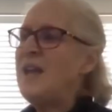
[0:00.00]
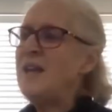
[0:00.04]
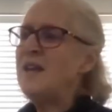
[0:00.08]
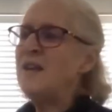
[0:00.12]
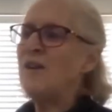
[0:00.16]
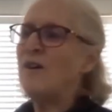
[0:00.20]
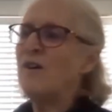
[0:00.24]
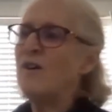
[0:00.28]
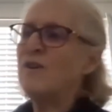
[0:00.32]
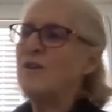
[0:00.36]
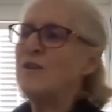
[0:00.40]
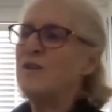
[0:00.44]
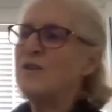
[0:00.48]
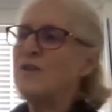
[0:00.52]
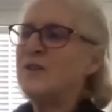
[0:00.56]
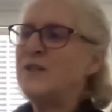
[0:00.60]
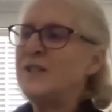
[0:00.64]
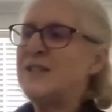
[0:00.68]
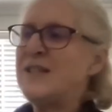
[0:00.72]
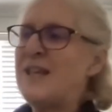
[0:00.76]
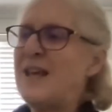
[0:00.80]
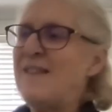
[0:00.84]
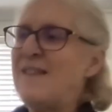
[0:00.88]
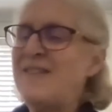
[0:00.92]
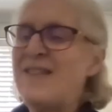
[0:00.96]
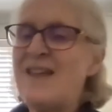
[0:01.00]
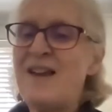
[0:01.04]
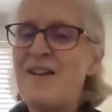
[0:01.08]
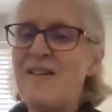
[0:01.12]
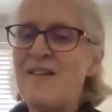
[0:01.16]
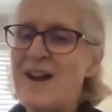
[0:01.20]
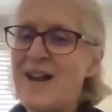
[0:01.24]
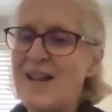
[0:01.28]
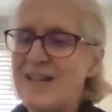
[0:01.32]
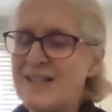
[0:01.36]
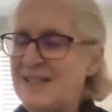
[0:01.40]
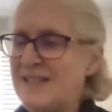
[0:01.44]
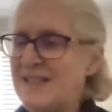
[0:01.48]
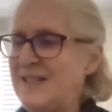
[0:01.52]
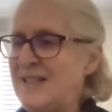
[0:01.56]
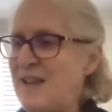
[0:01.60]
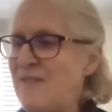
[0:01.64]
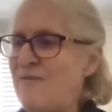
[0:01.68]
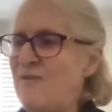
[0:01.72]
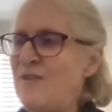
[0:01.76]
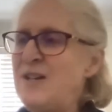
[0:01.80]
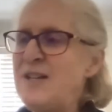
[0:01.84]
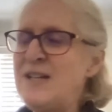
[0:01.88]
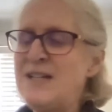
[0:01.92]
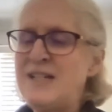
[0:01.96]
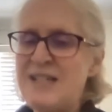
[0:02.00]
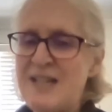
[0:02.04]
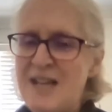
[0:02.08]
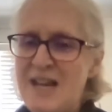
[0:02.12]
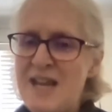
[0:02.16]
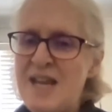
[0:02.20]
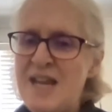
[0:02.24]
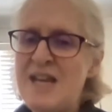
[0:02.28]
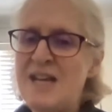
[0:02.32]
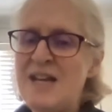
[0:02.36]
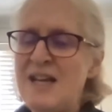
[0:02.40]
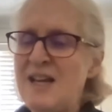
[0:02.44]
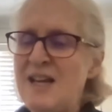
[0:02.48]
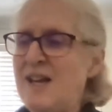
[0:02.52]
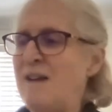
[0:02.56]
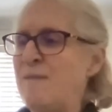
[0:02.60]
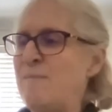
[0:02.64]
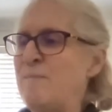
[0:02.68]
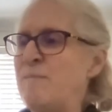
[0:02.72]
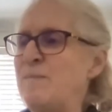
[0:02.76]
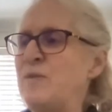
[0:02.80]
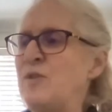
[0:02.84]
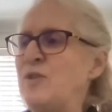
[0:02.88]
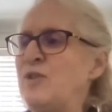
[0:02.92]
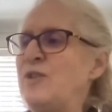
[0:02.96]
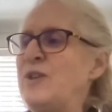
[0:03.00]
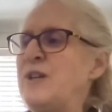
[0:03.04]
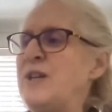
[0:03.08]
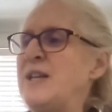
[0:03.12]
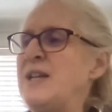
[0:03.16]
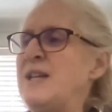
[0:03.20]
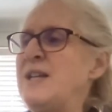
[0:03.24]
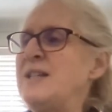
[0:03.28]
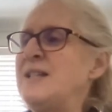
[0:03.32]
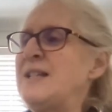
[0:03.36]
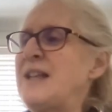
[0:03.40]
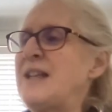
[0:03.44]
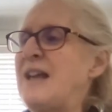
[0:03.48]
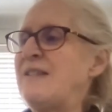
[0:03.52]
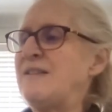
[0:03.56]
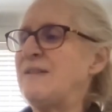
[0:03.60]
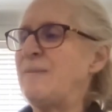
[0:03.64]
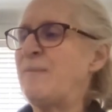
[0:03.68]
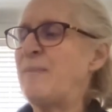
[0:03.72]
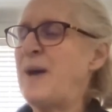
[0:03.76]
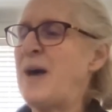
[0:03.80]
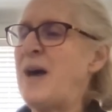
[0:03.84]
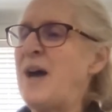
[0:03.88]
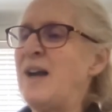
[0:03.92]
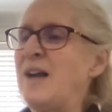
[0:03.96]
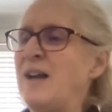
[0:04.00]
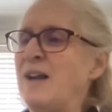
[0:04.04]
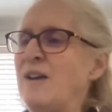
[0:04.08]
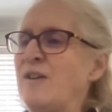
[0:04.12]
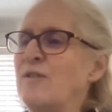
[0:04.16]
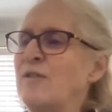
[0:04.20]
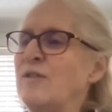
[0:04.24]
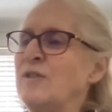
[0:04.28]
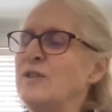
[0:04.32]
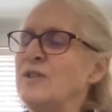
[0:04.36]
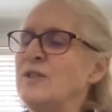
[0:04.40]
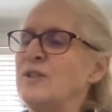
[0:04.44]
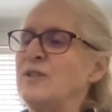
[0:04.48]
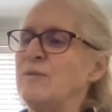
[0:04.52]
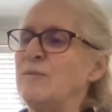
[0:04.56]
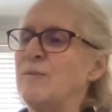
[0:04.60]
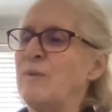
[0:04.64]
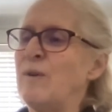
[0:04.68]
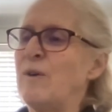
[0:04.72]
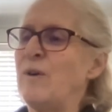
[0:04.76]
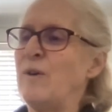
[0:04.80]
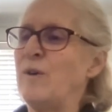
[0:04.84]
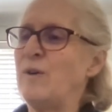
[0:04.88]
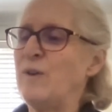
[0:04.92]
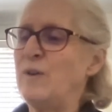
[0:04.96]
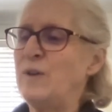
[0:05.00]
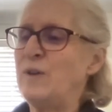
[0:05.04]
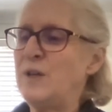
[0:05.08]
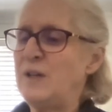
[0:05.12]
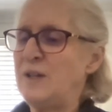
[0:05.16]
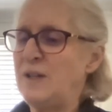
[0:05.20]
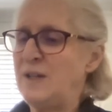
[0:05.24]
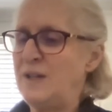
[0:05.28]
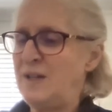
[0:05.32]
knows that there are 17 gum trees at the park across the road?